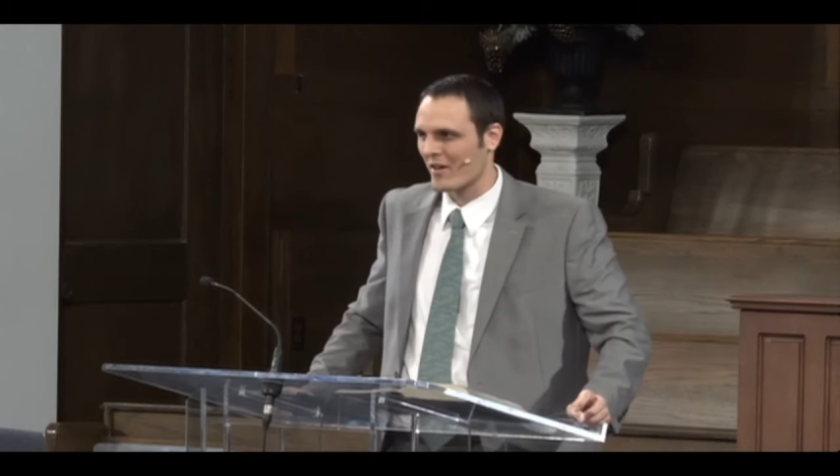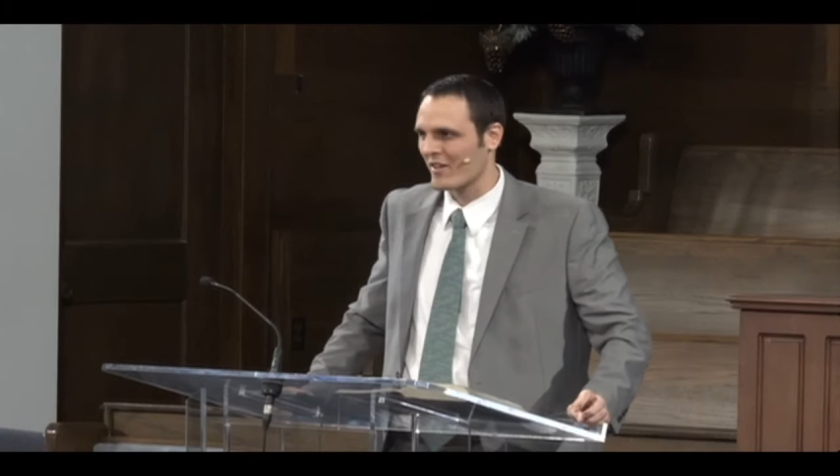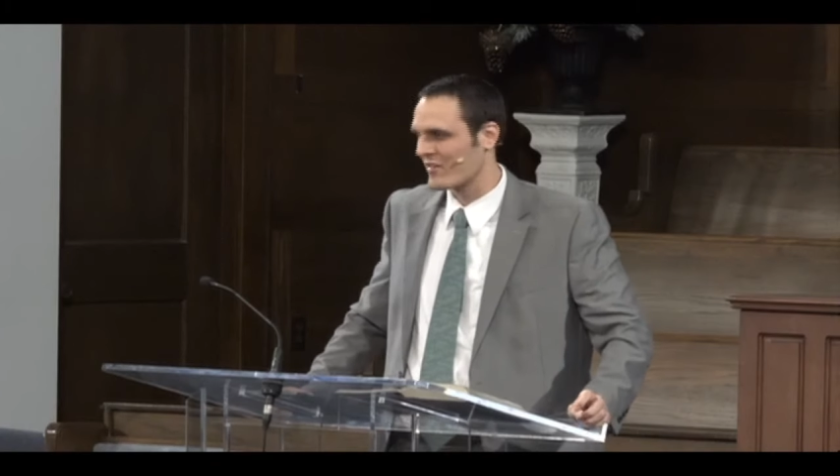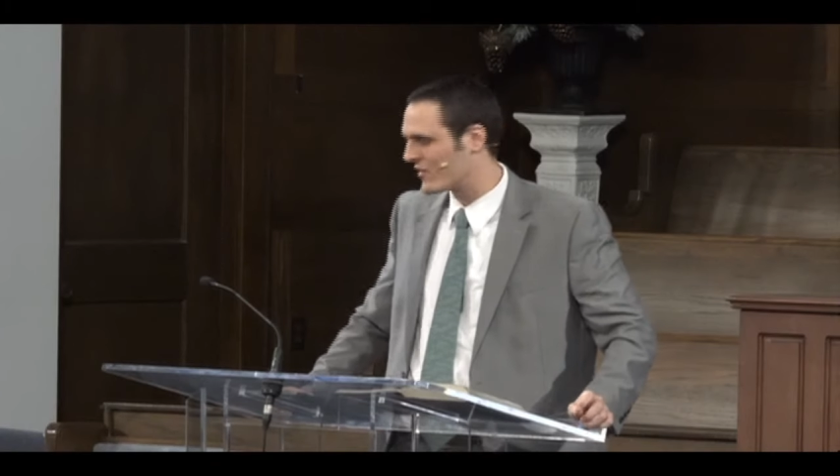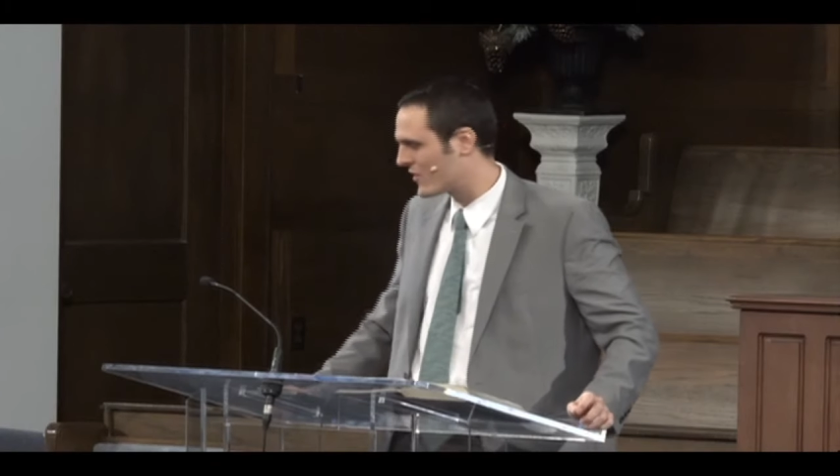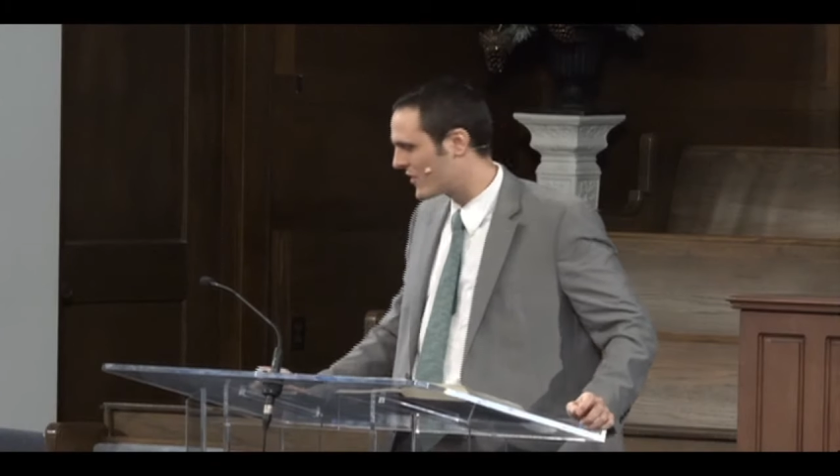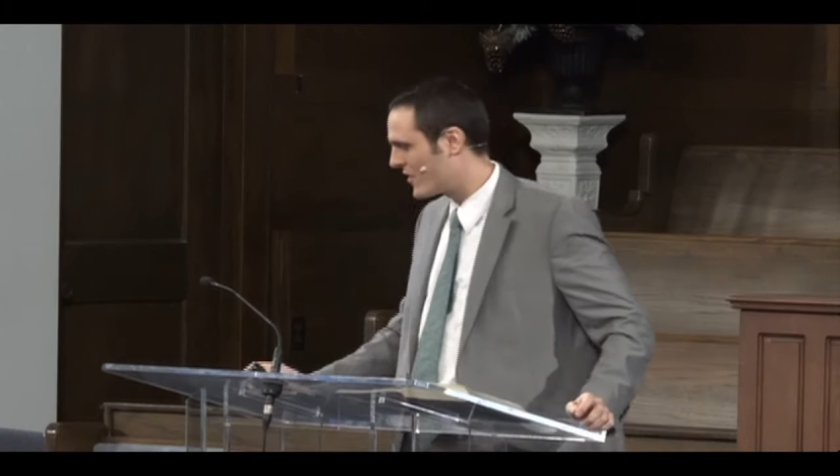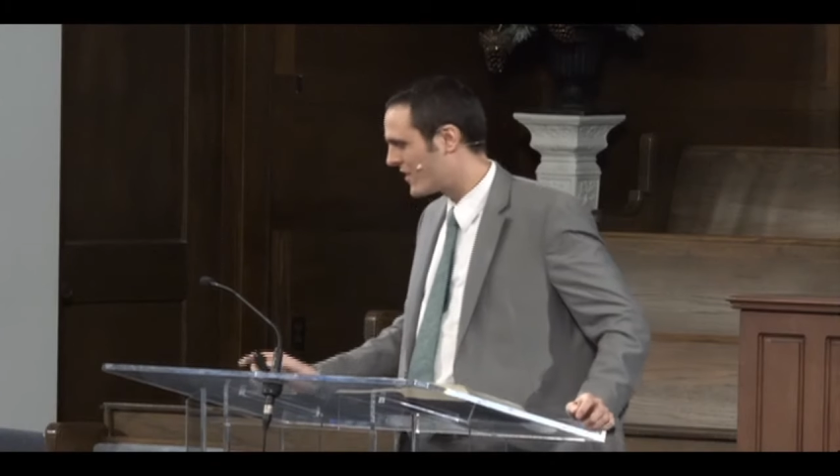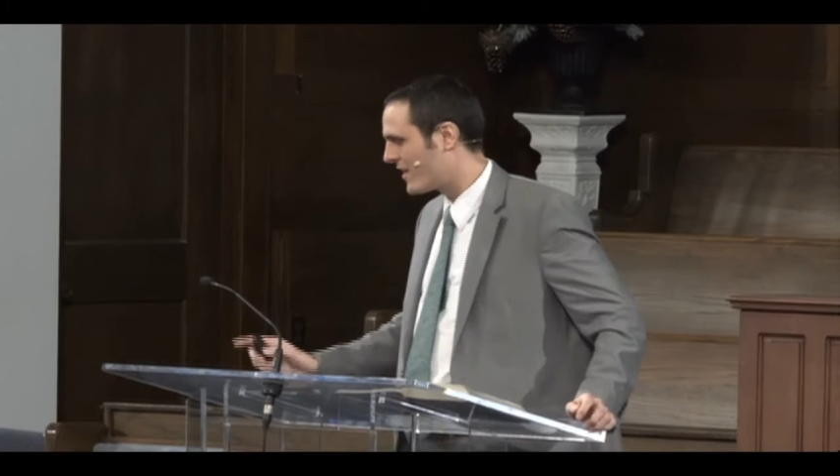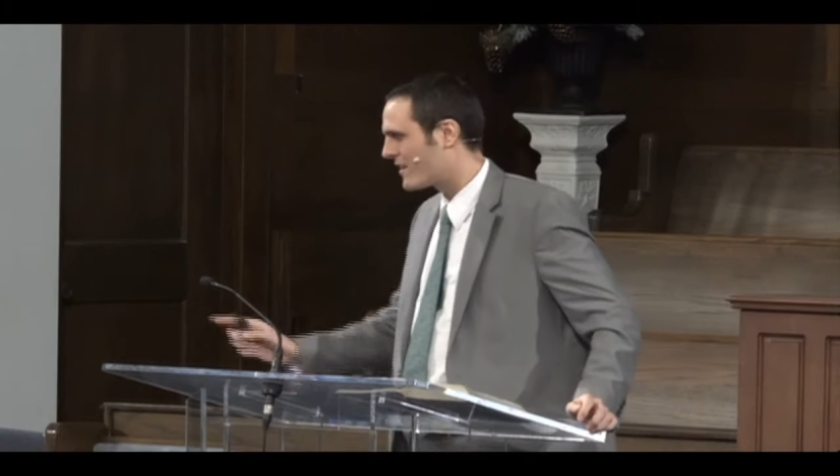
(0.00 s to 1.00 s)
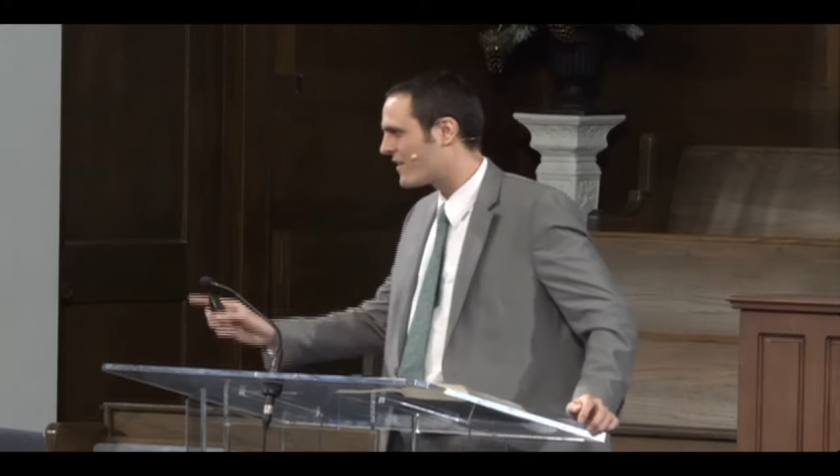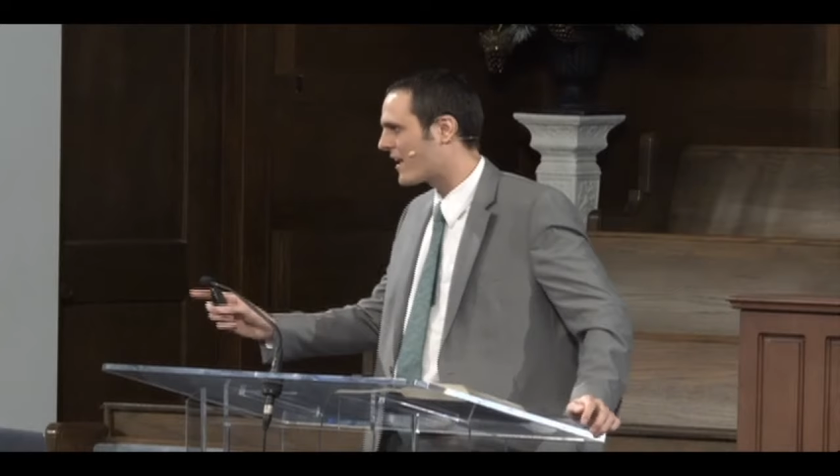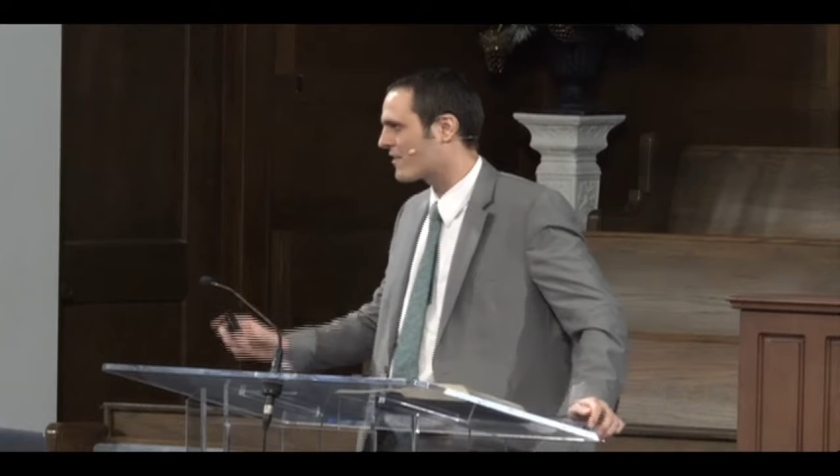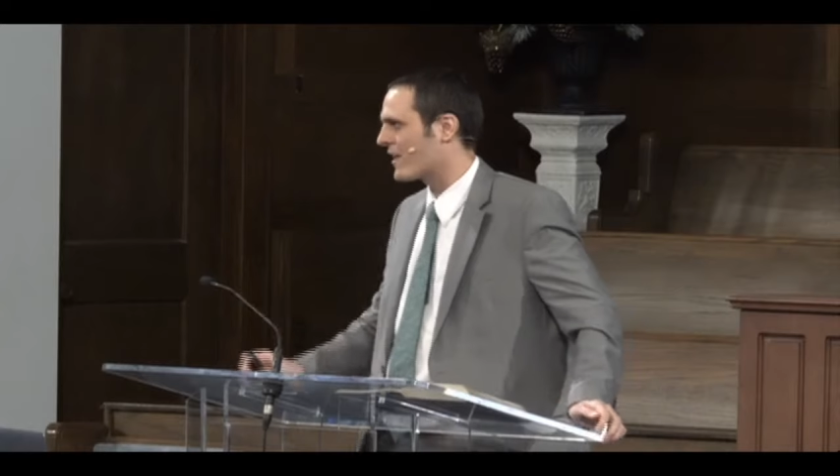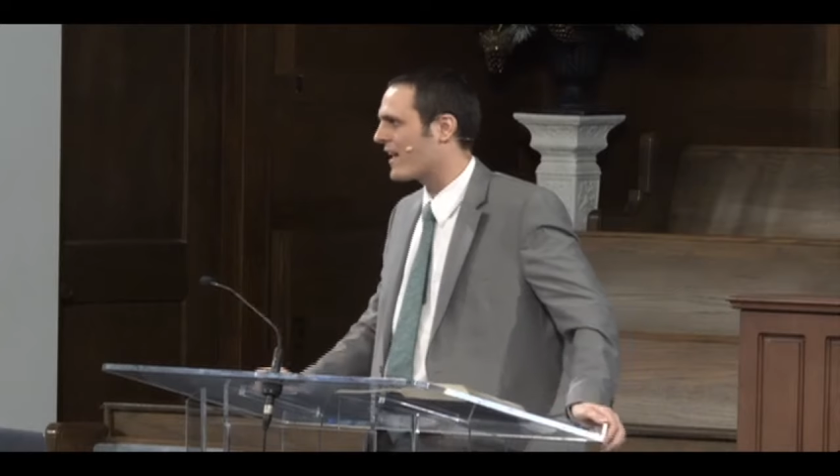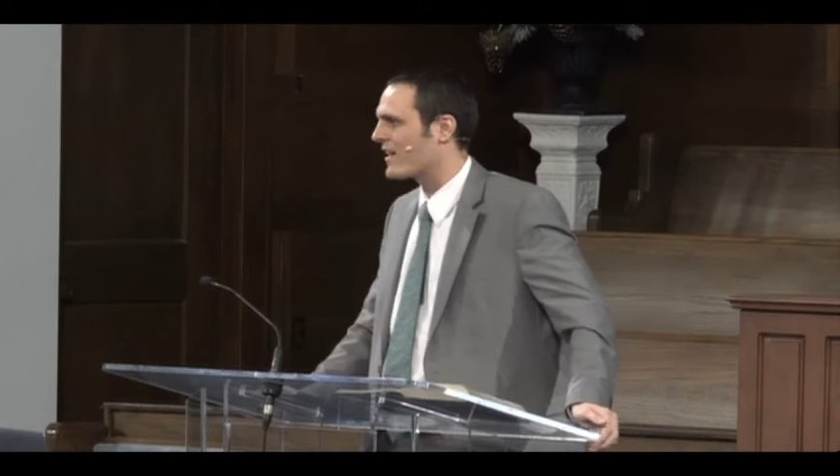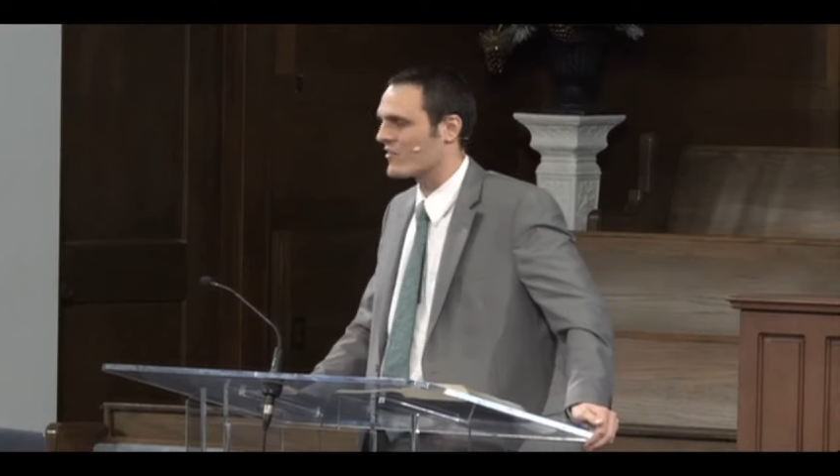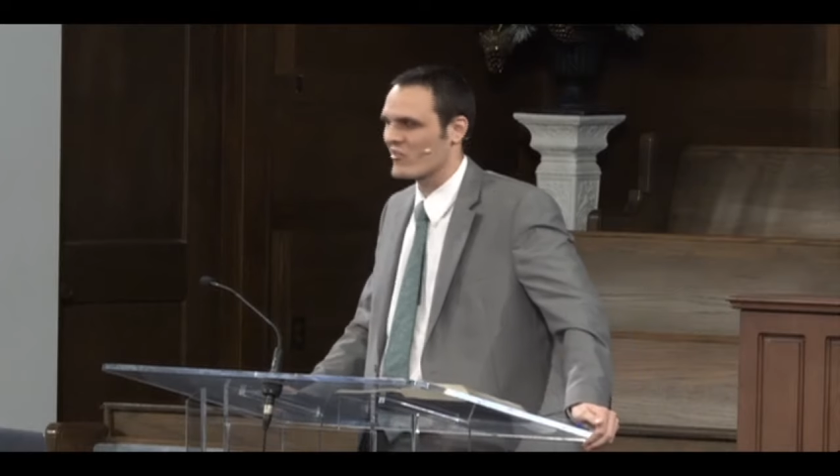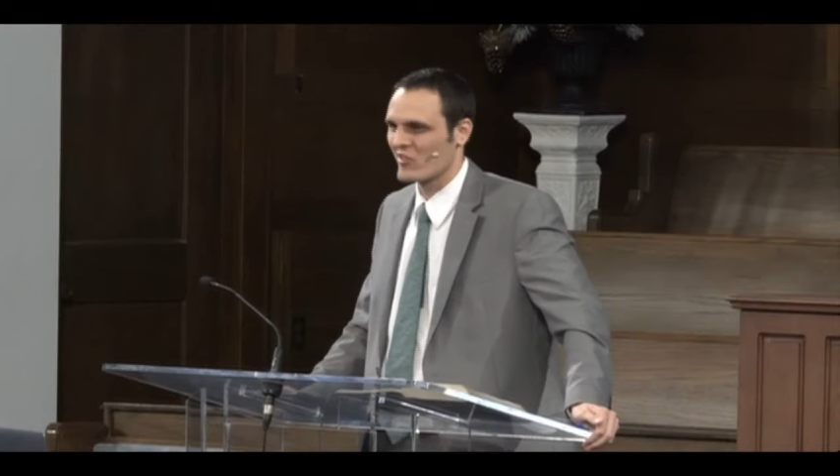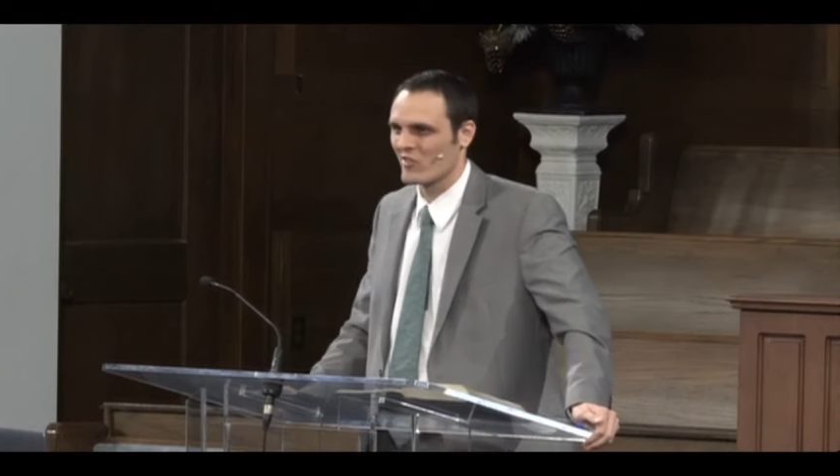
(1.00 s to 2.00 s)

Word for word: is, it's not the case.